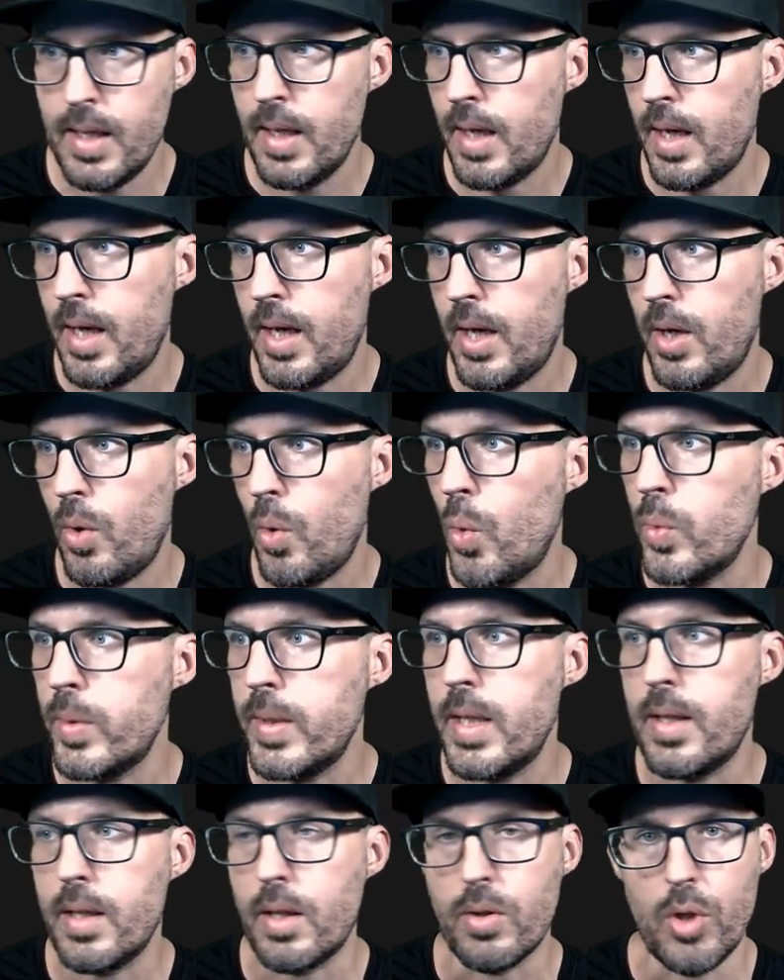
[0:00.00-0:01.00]
uh,
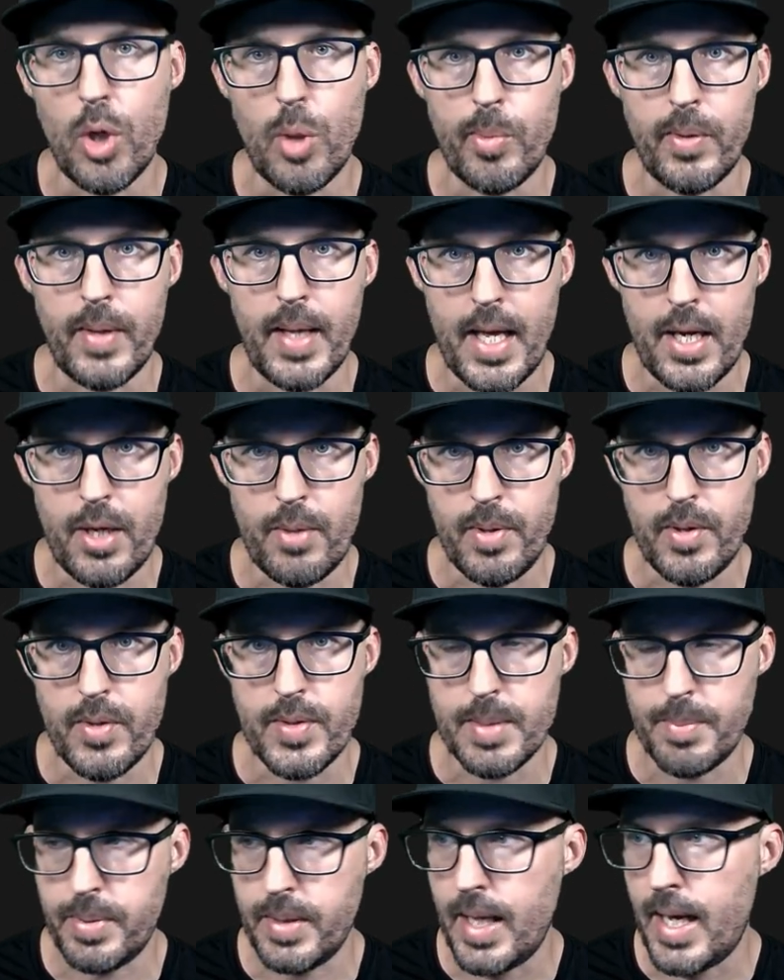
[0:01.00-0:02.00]
only the global
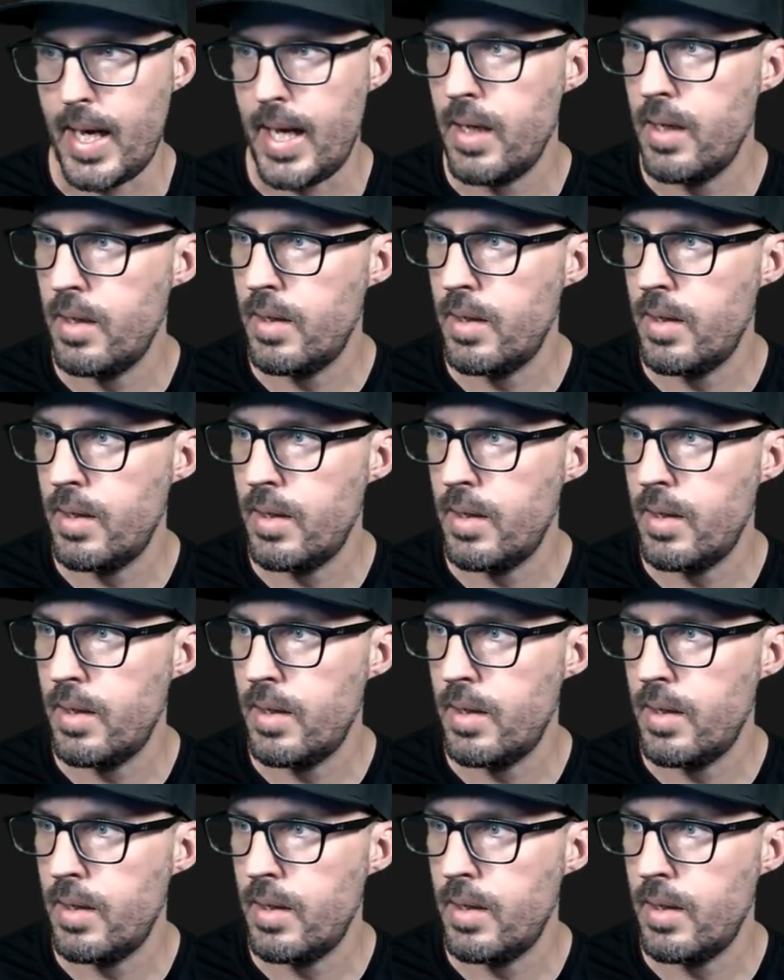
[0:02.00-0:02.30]
attributes apply.